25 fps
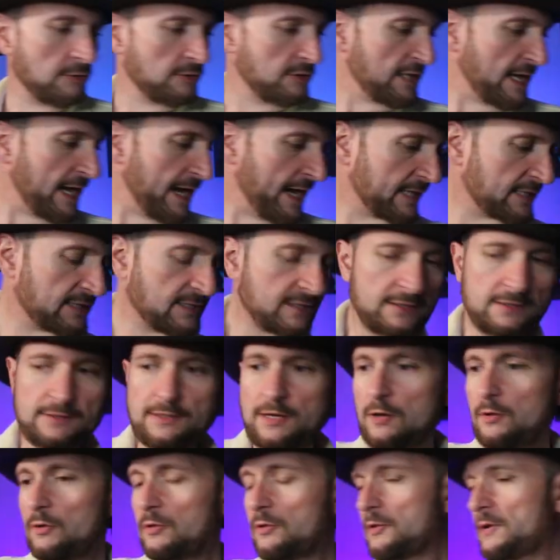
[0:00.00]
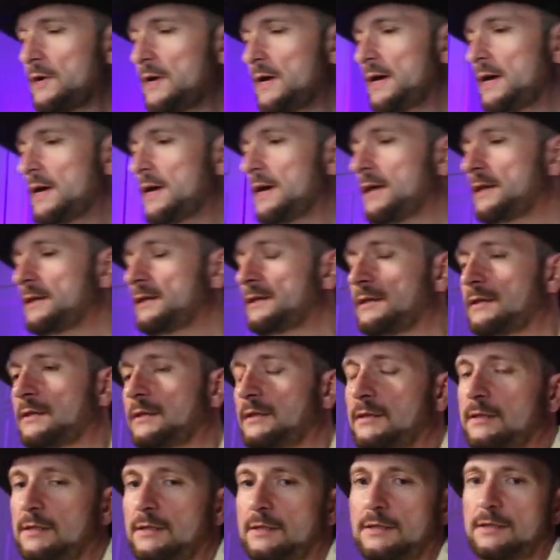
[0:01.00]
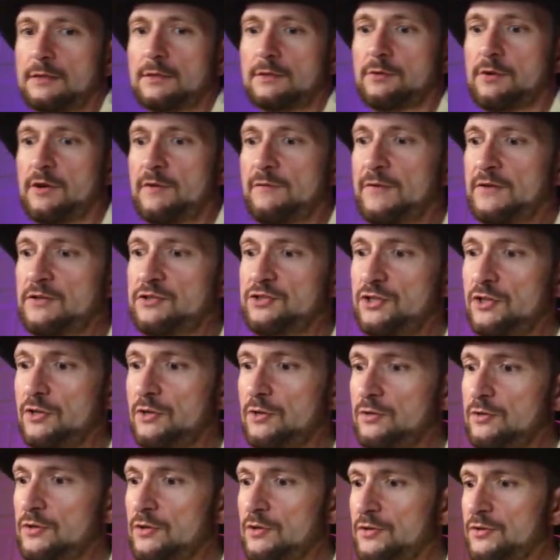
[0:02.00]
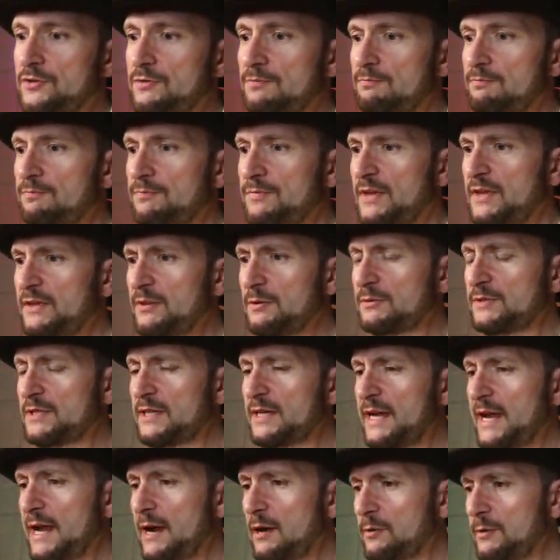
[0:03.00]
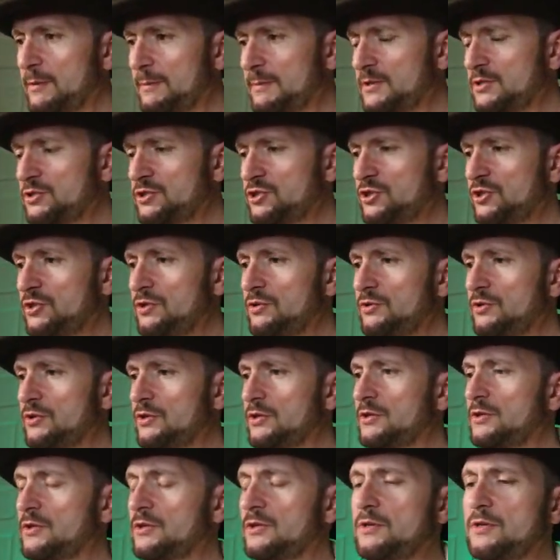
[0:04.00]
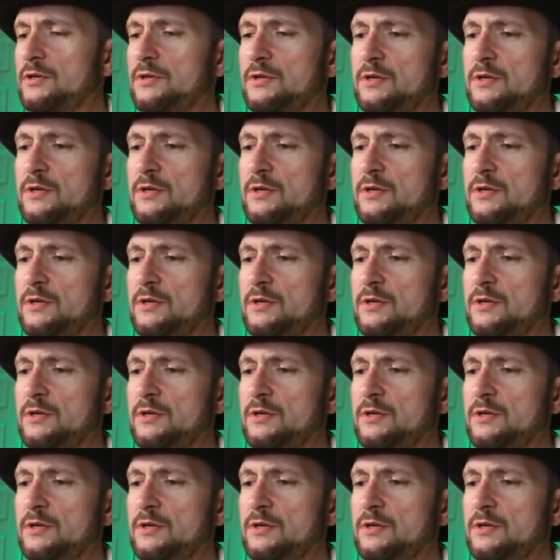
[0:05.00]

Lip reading: Jackson, Nolan Ryan, Griffey Jr. I think there was a Cal Ripken Jr.